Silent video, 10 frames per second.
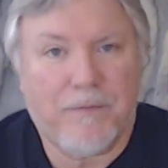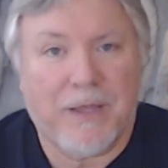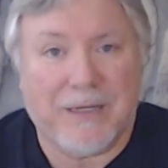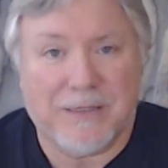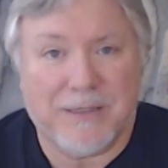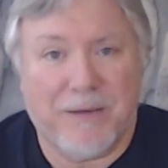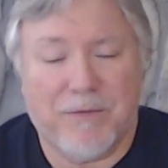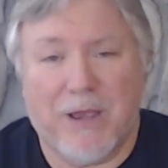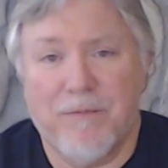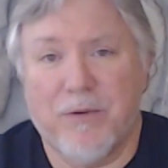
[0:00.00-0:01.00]
At the same
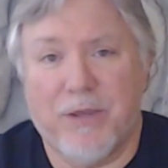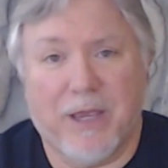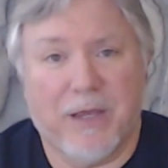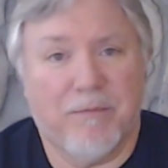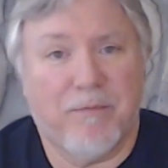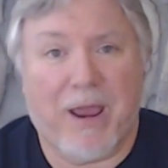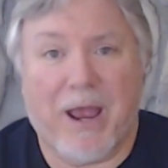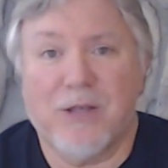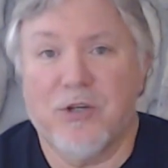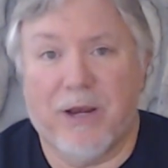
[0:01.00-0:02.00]
time, you can't
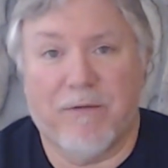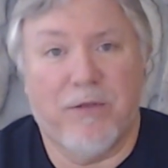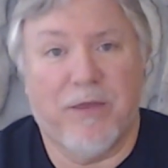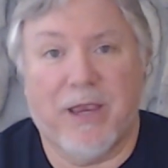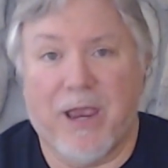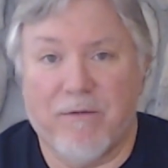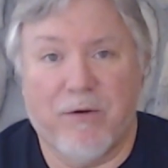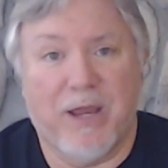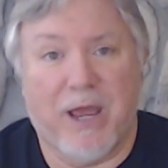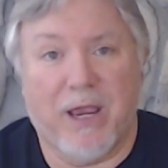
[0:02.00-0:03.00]
patch everything every
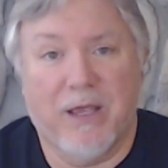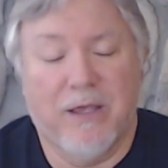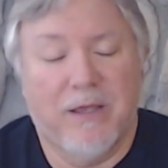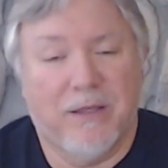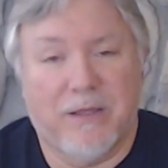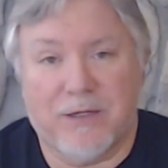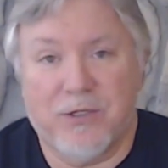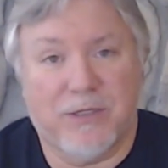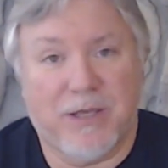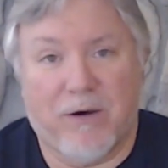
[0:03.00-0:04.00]
day. That's
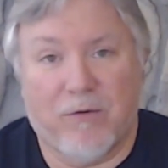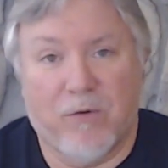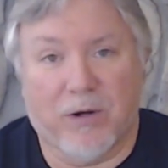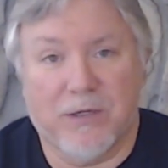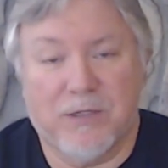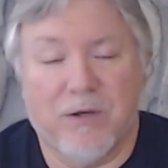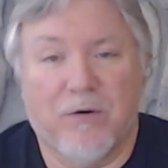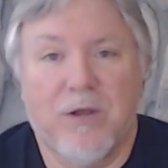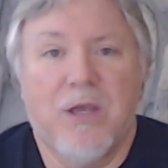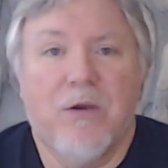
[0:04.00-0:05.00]
just how it works.
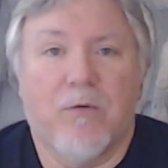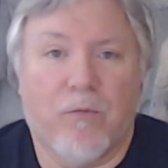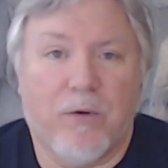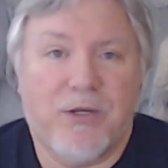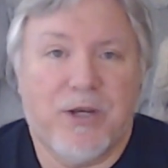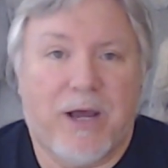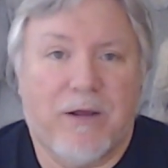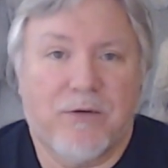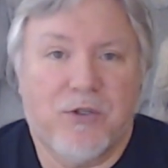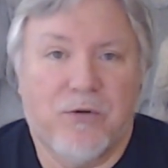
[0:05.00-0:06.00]
So reach
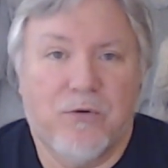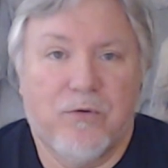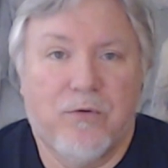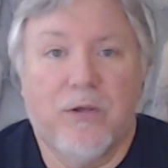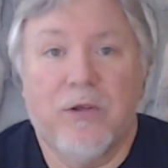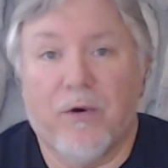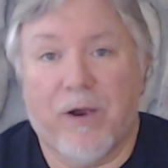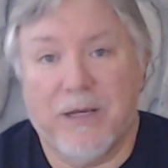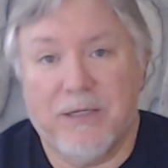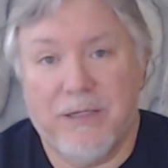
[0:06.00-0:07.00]
out to your
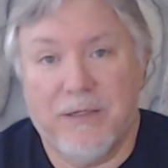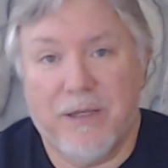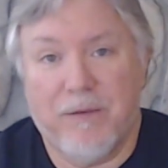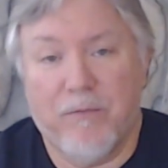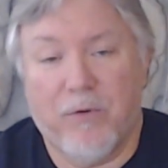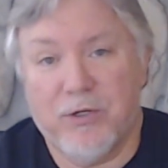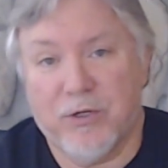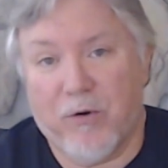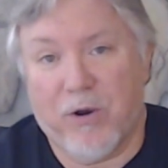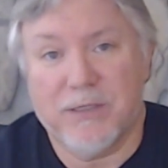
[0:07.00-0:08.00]
IT team, reach
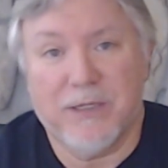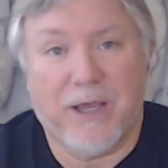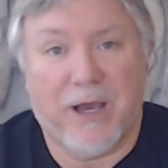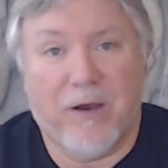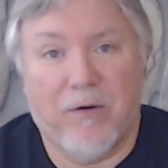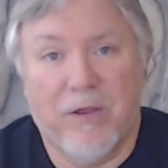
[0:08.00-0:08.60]
across the aisle.